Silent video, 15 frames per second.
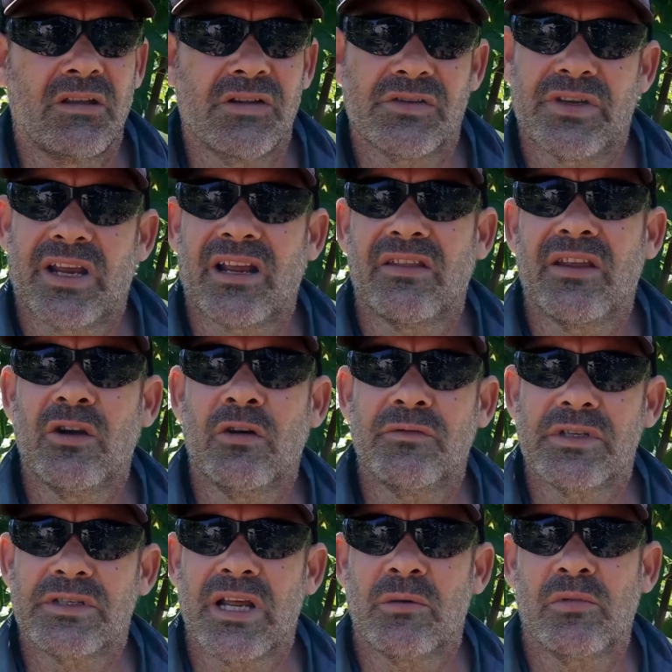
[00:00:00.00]
The second thing
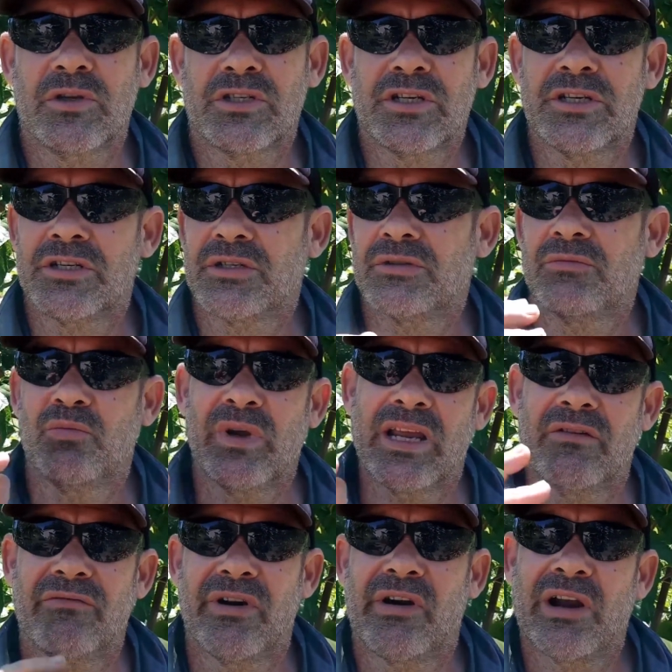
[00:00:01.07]
I've established is we
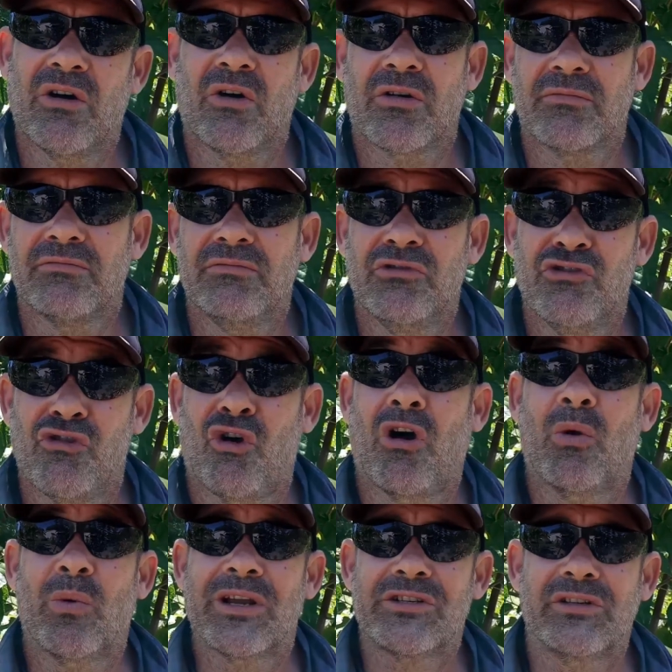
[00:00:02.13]
get very hot,
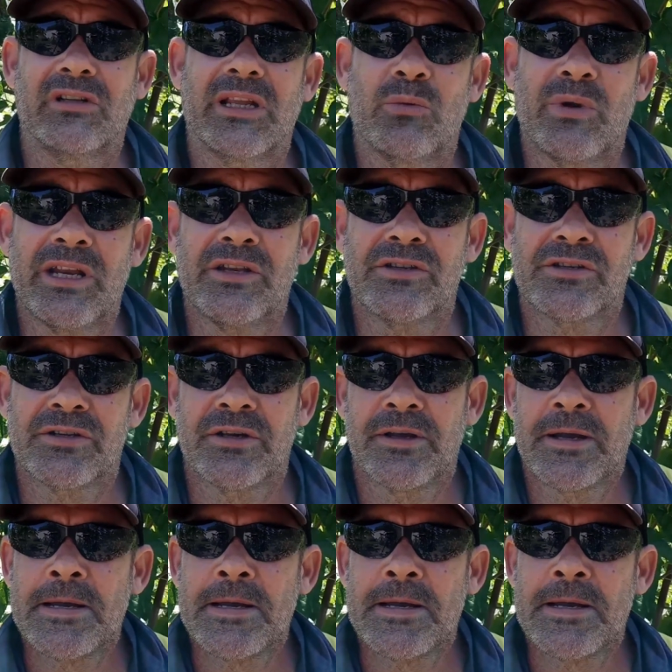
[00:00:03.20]
dry westerly winds.